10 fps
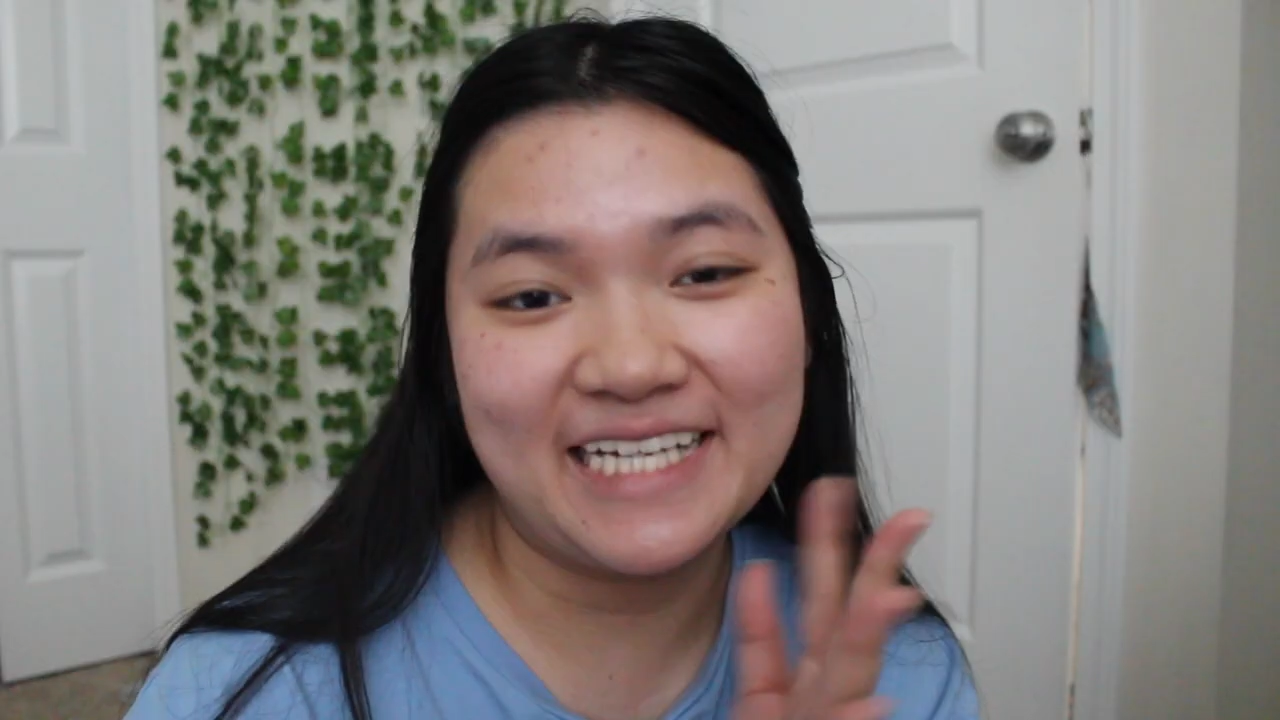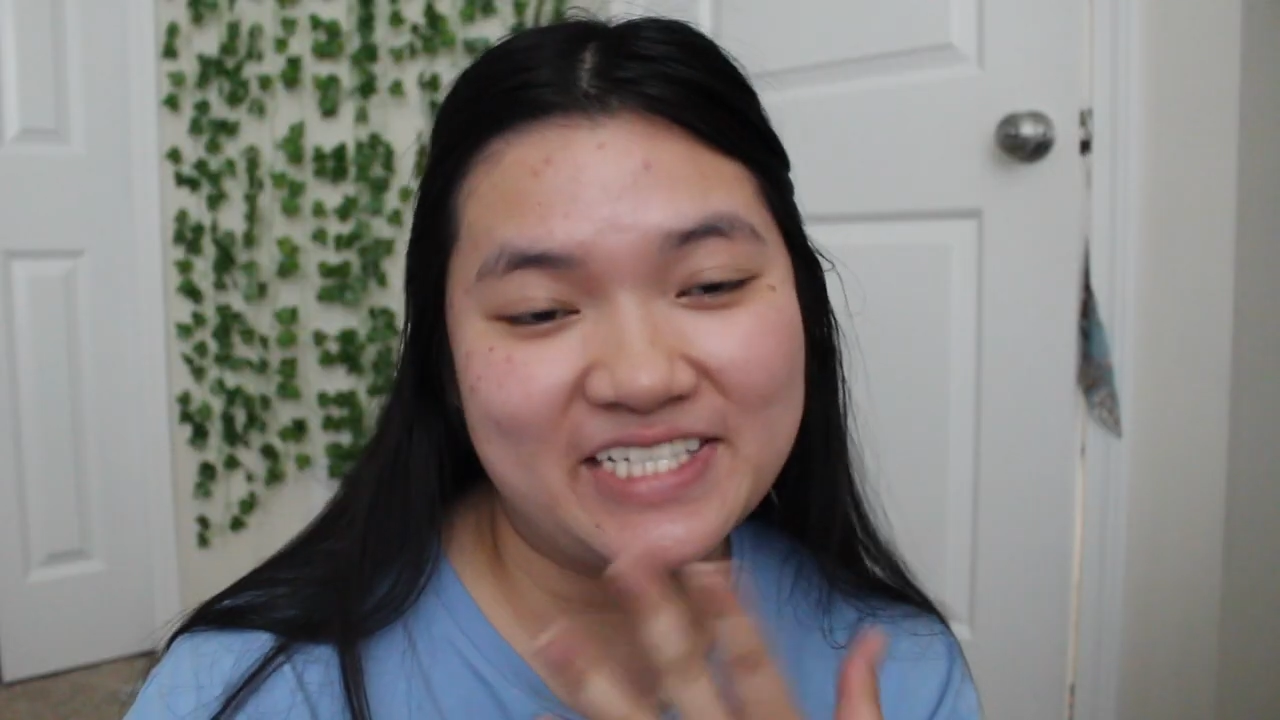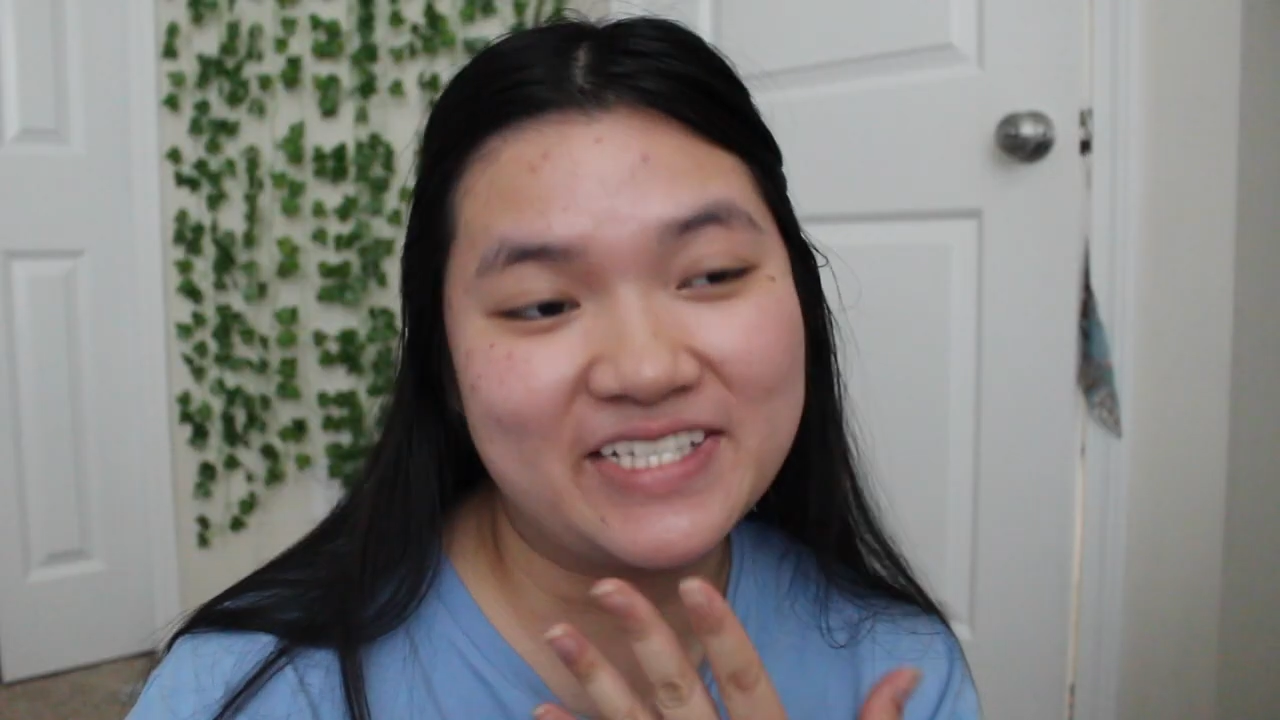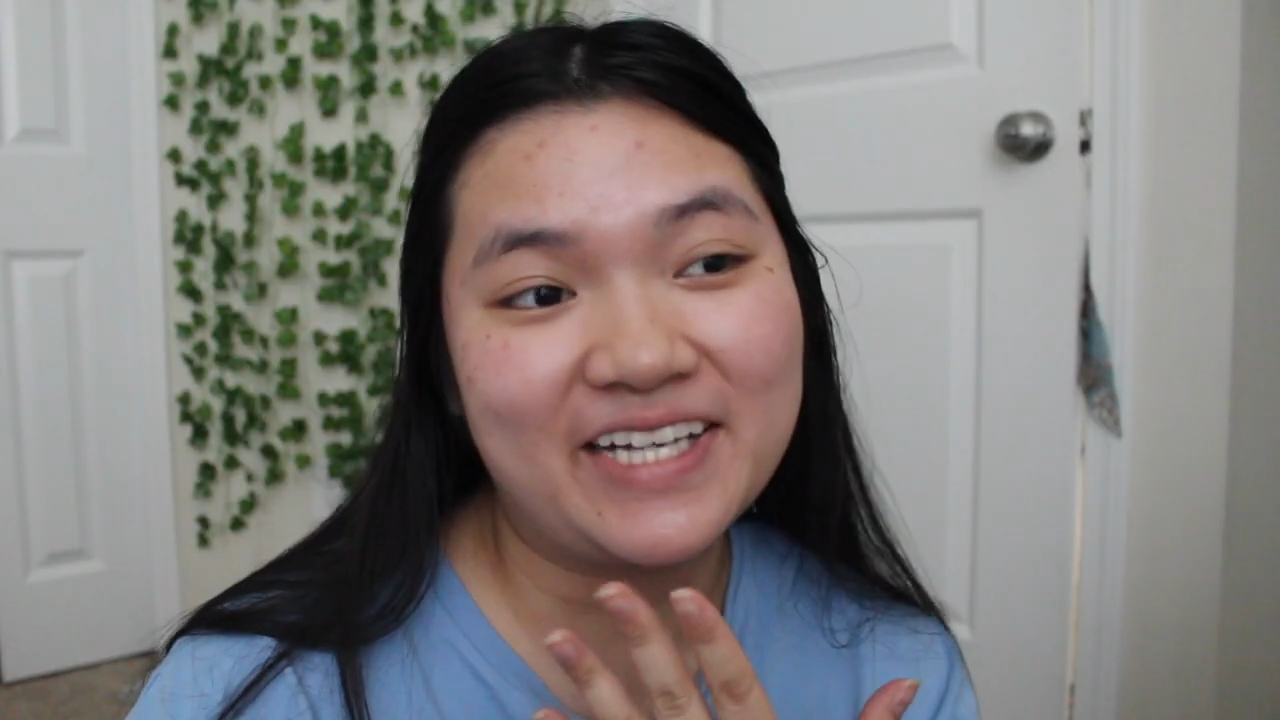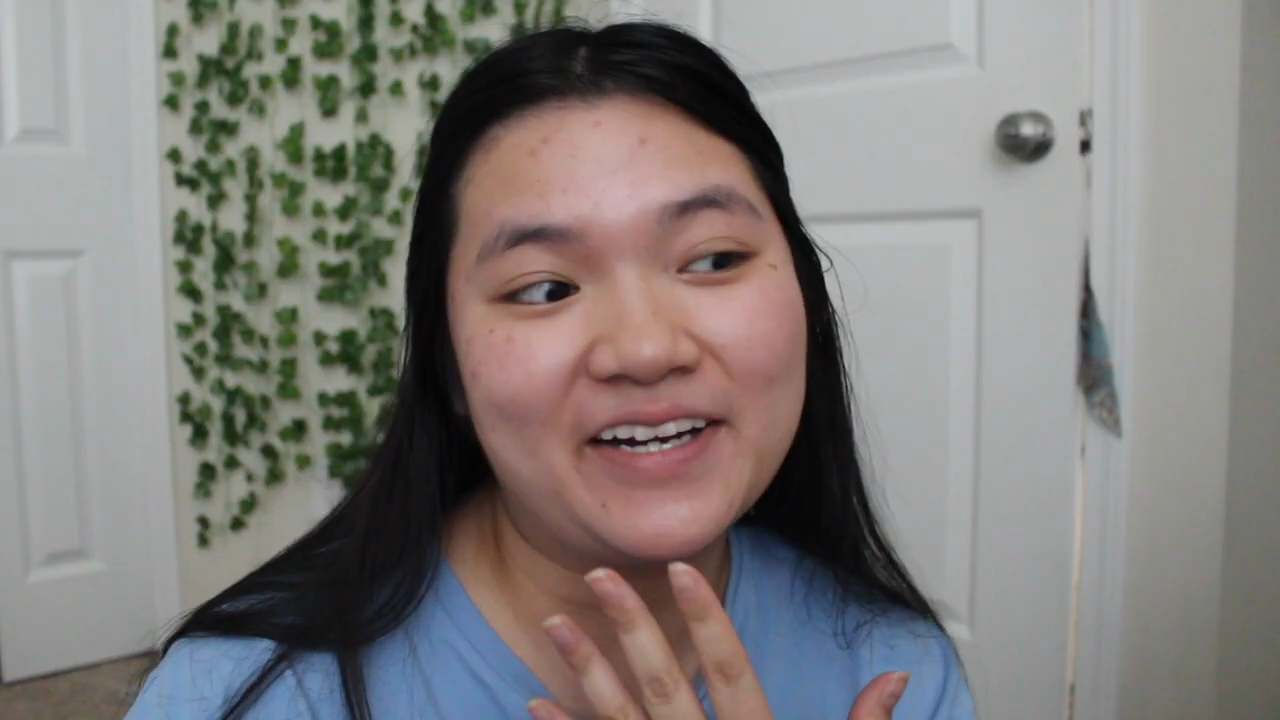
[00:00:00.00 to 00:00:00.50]
I
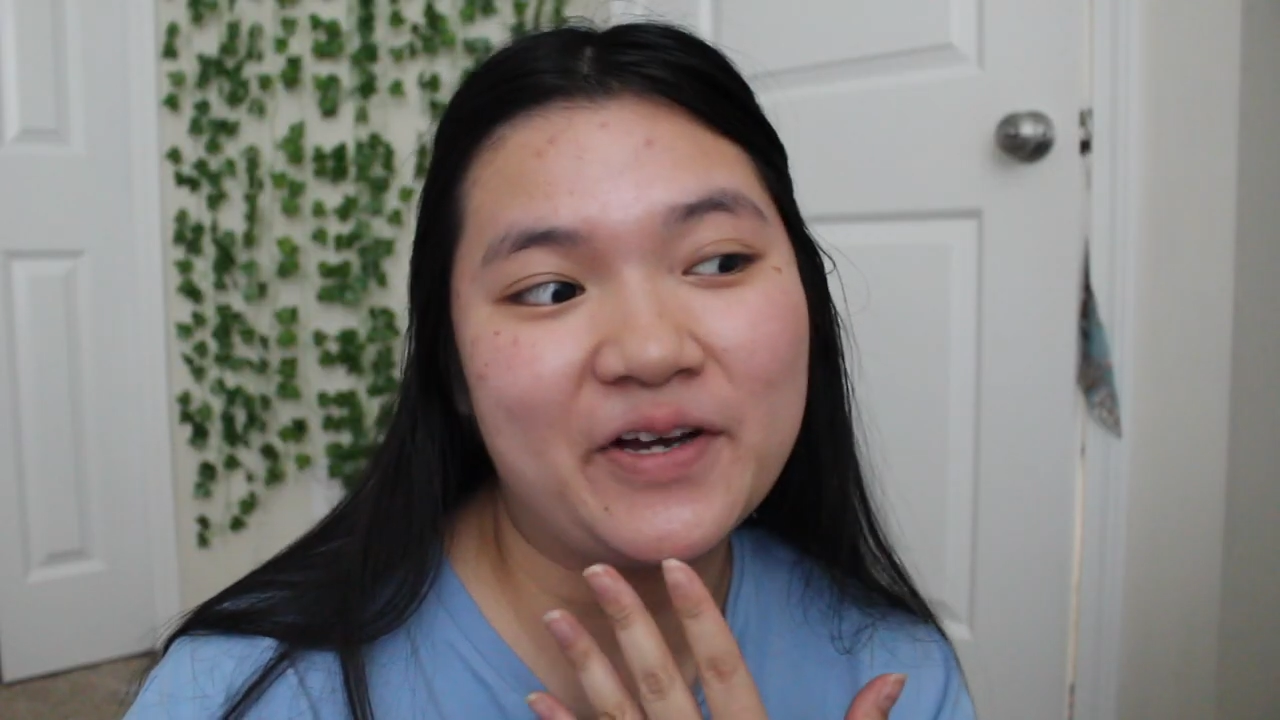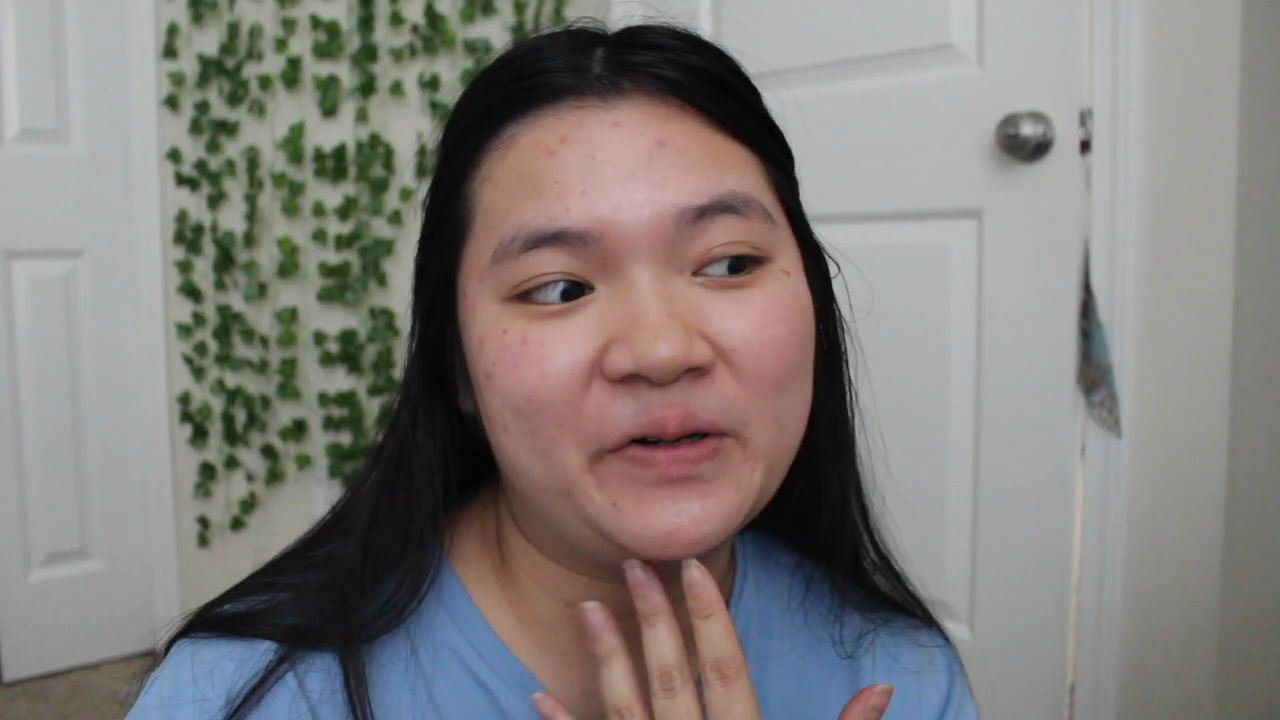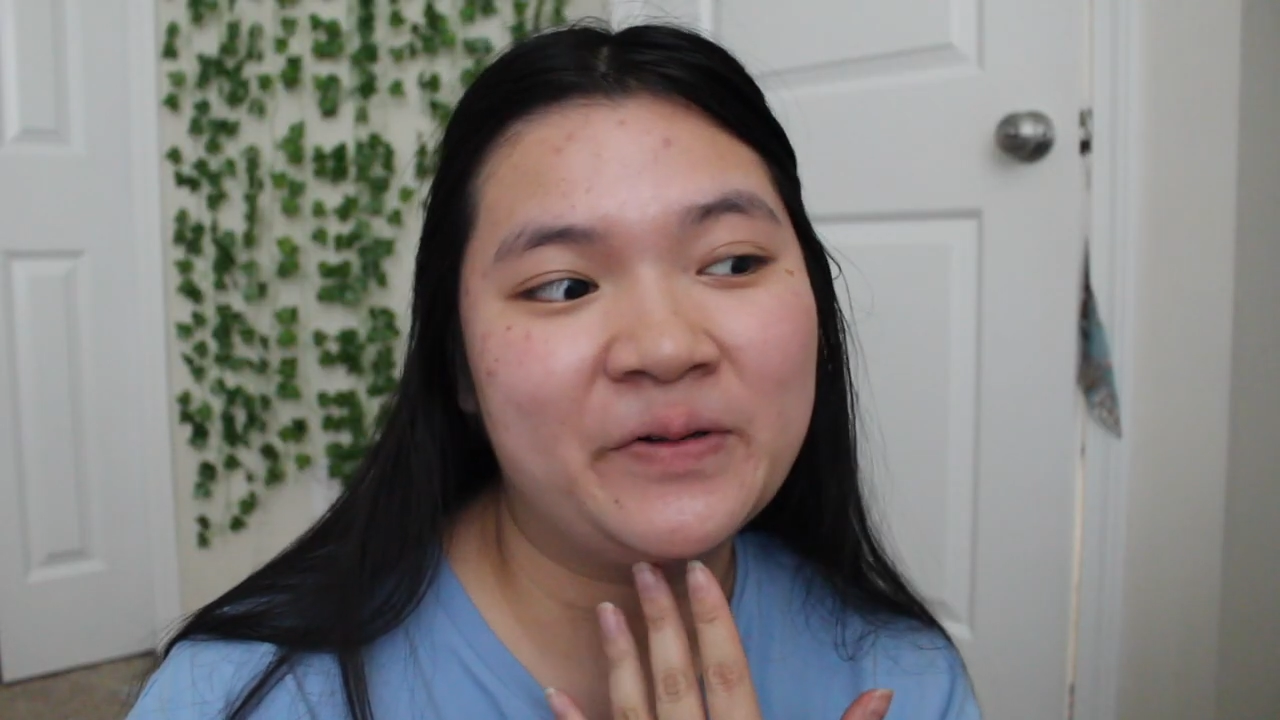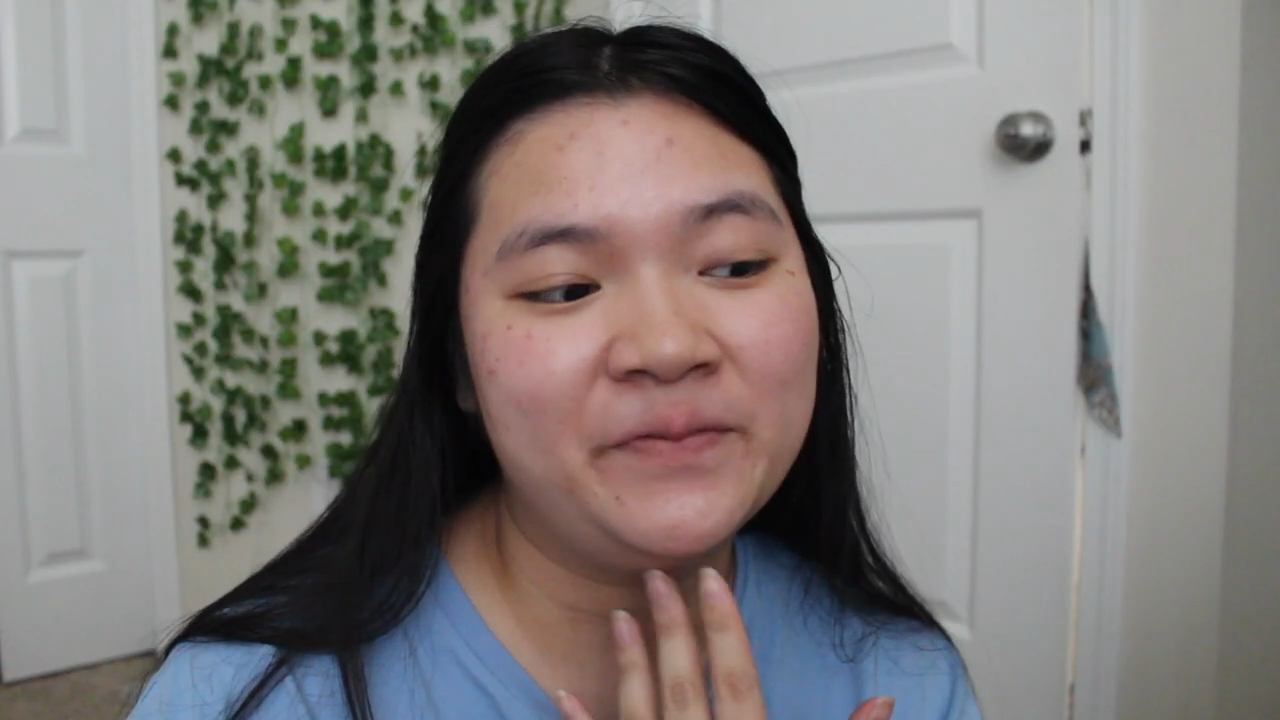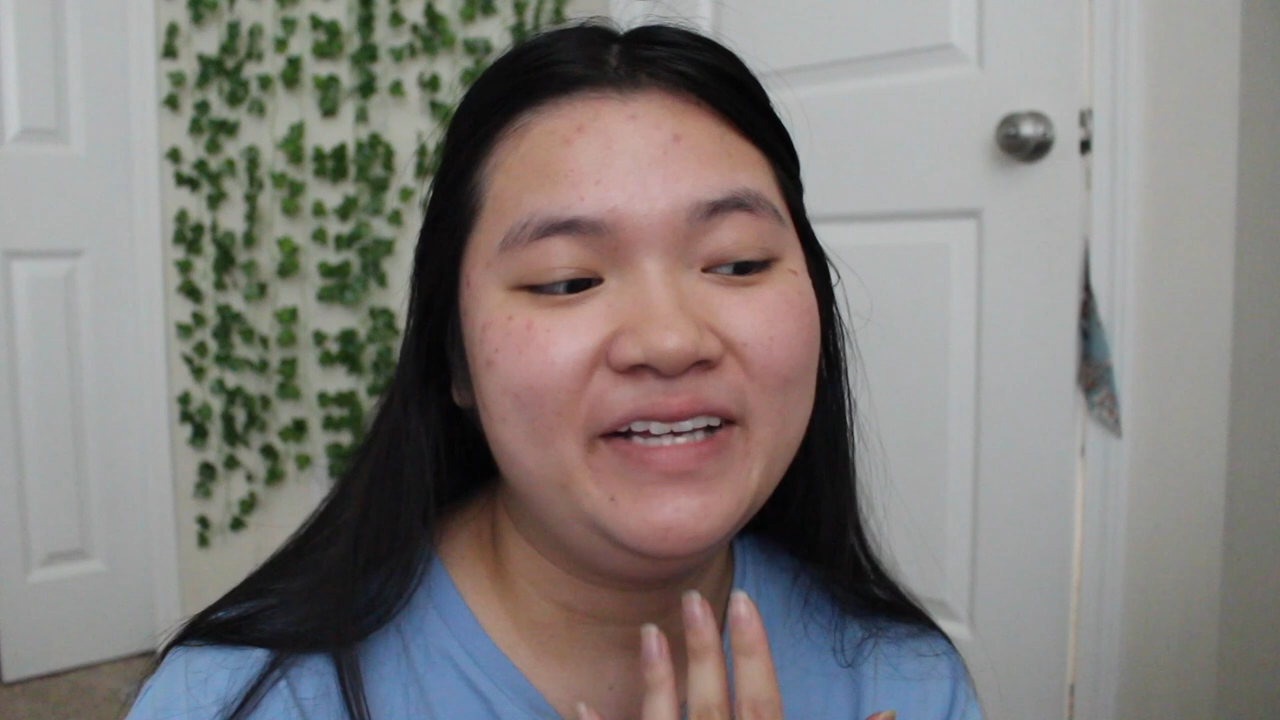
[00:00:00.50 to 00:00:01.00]
just got
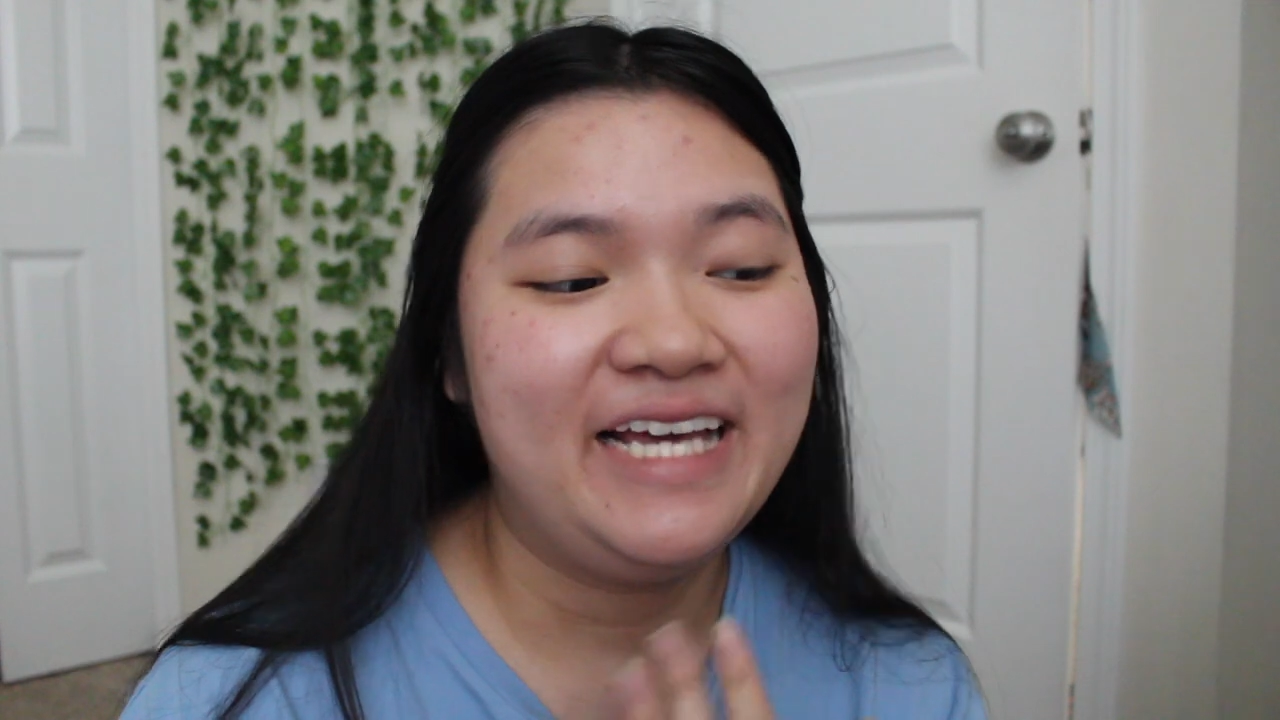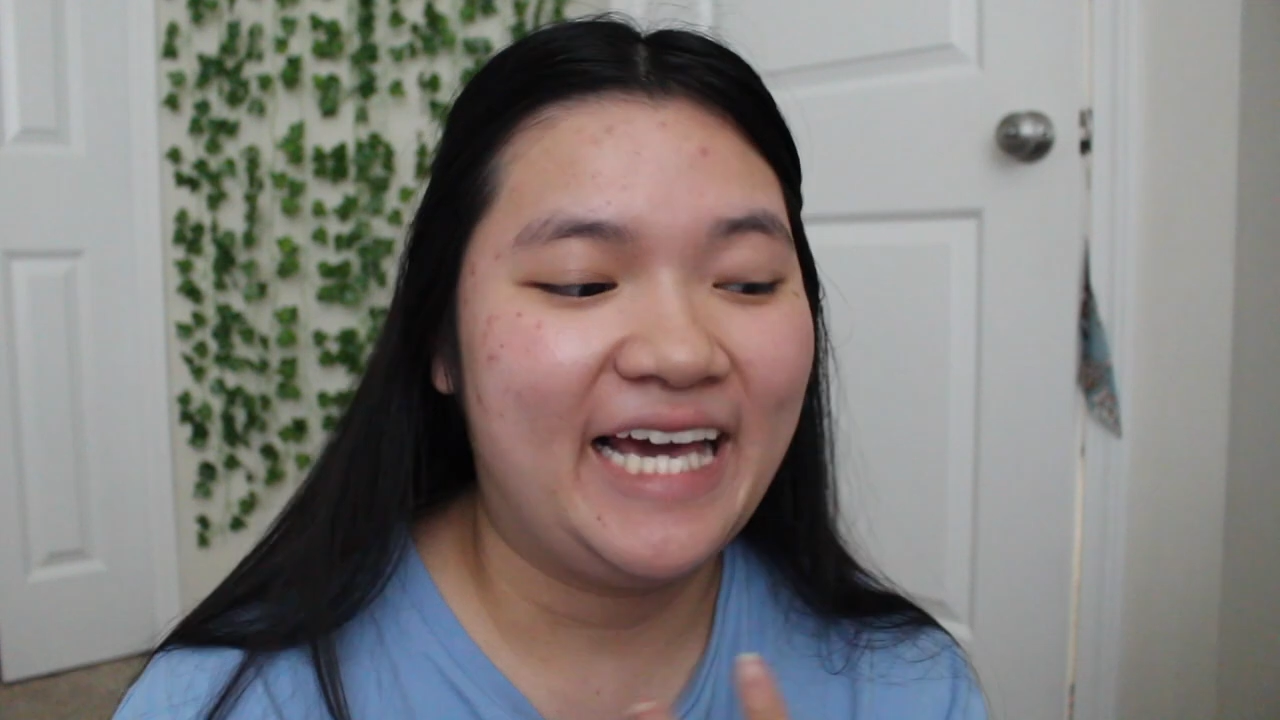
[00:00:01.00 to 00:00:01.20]
home